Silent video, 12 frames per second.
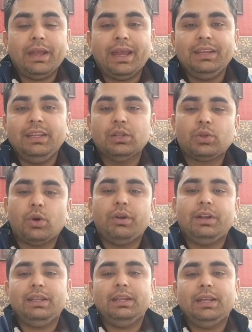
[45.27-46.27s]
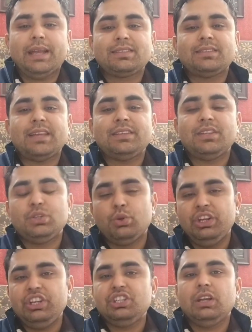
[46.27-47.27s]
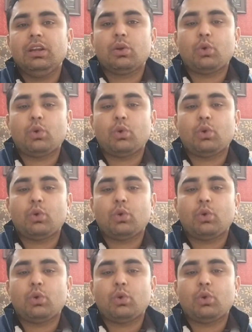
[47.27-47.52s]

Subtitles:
any authority exercising judicial,